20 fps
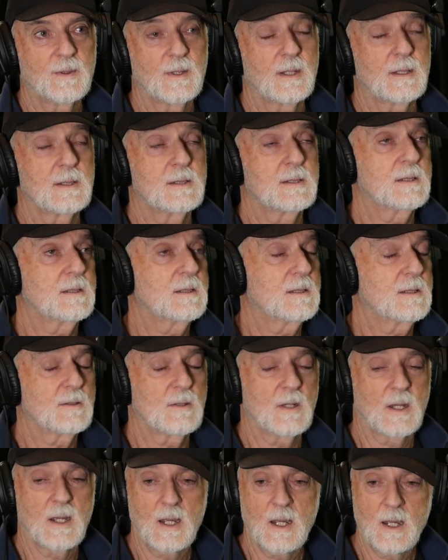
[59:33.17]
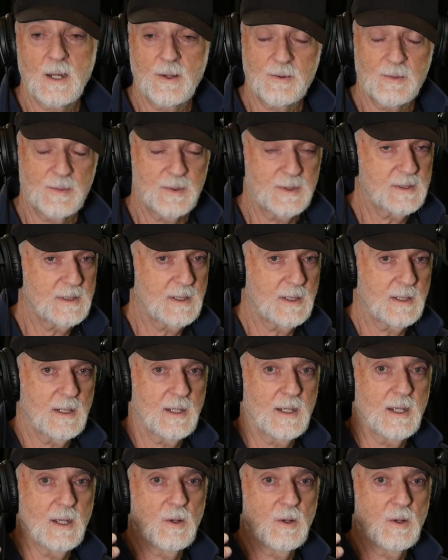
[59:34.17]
They 100% are